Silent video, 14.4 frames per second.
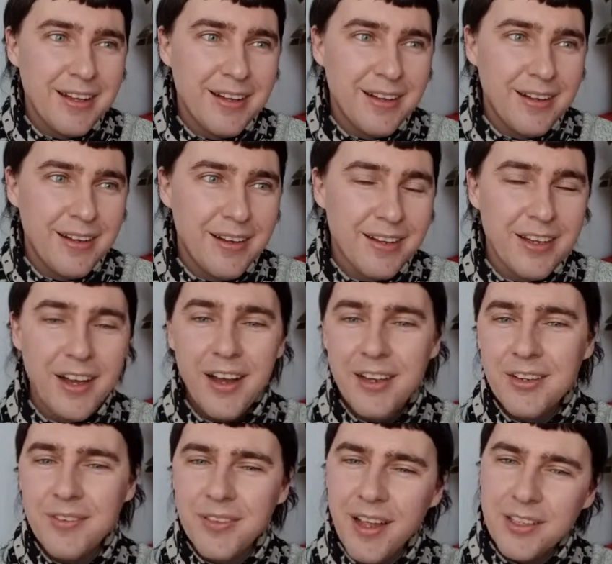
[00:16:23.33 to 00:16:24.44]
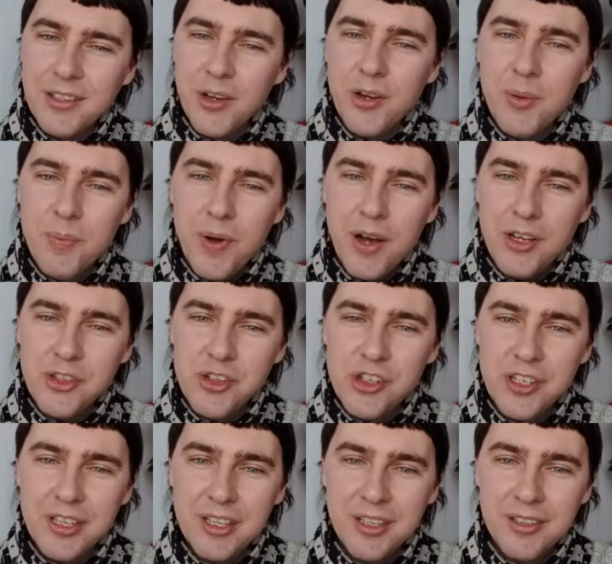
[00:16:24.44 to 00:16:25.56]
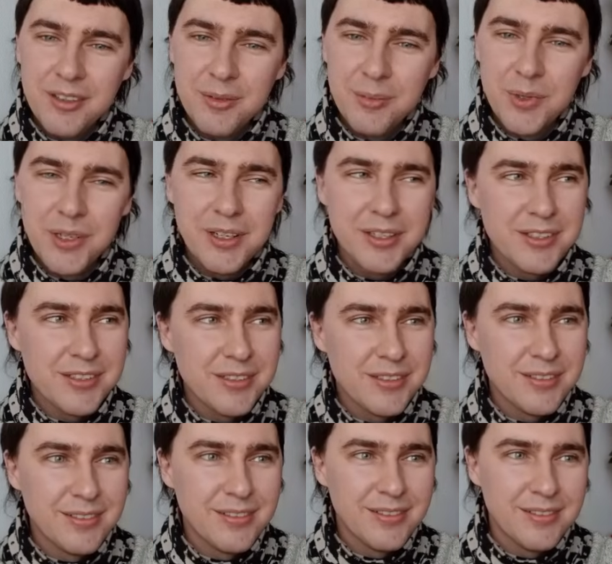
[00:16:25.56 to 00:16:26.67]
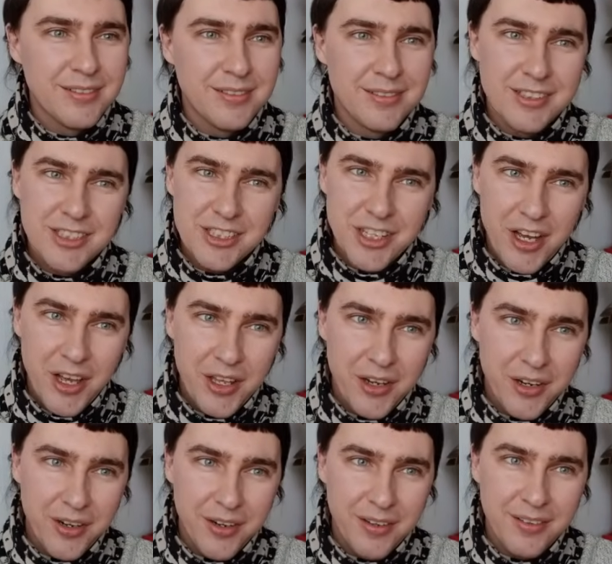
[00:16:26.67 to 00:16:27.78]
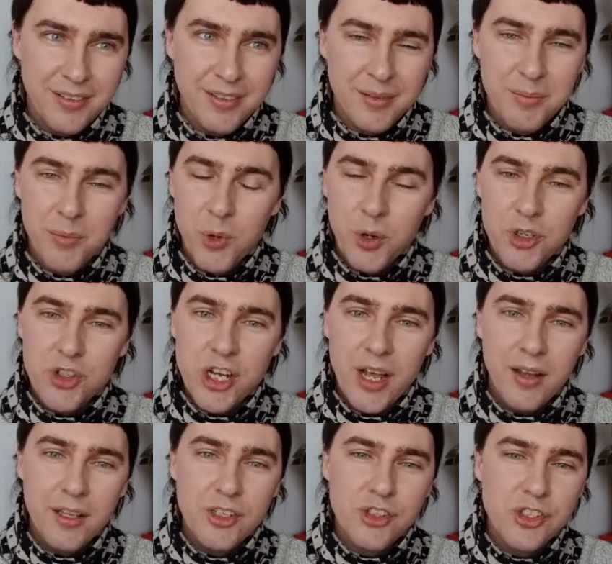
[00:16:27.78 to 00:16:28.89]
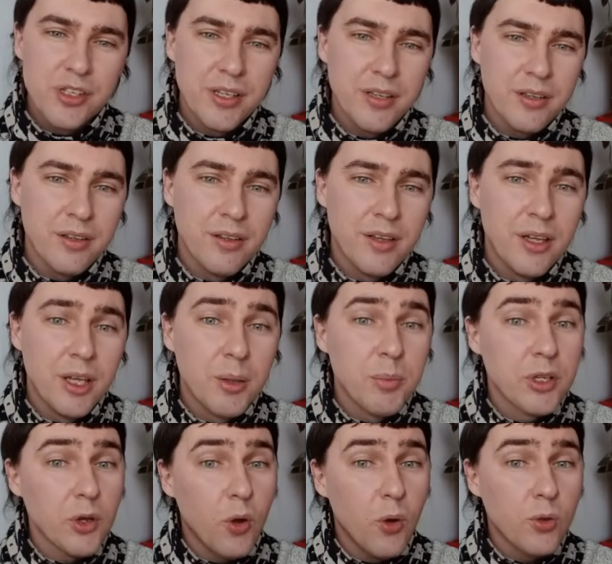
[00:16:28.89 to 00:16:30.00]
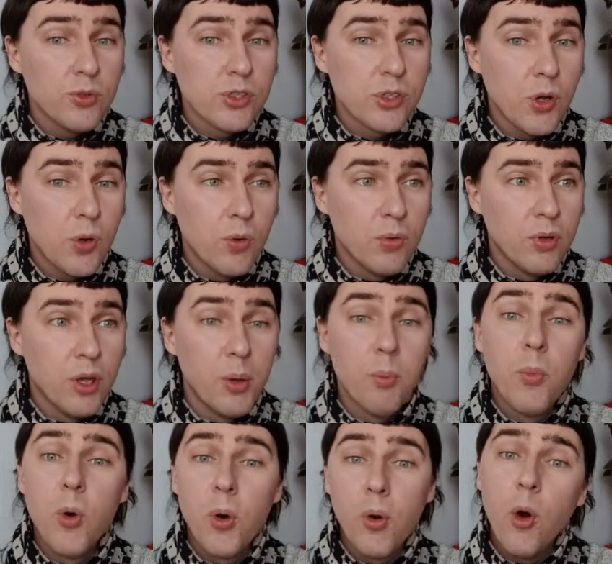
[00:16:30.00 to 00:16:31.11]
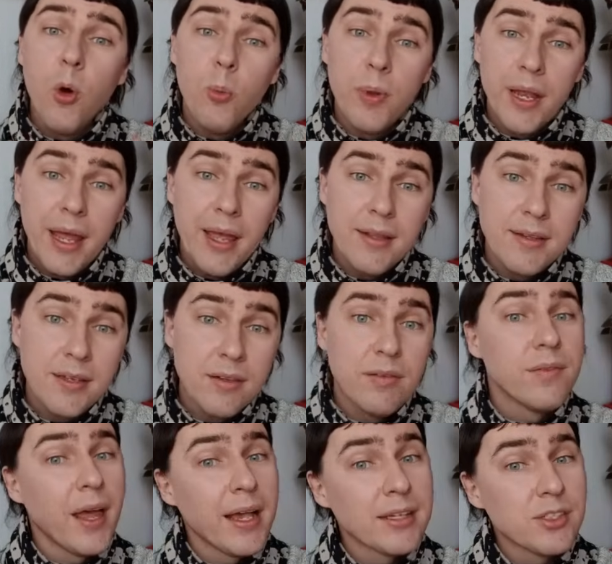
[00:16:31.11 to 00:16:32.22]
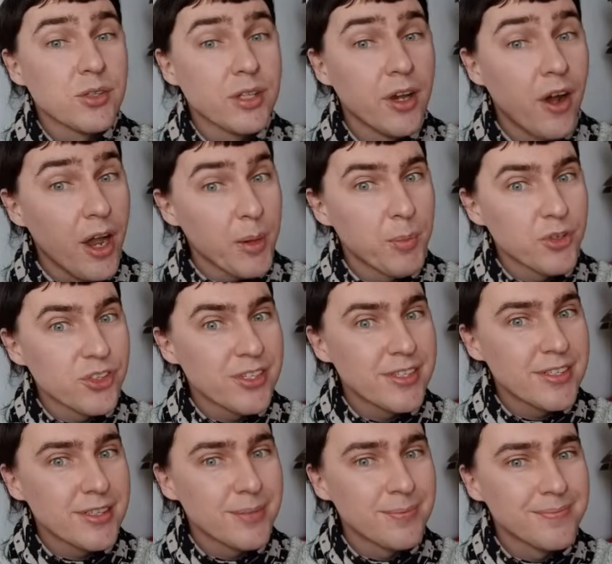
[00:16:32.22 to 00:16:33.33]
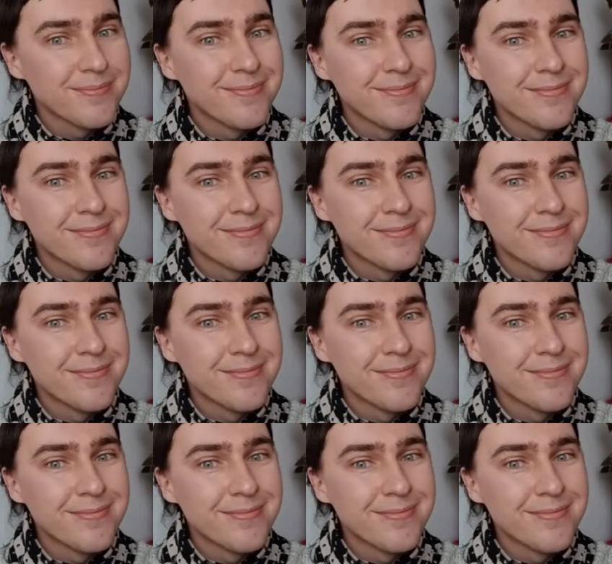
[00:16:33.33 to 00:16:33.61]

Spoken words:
kind of like Dodonpachi, but tighter, more challenging, but also more open-ended thanks to the hyper system.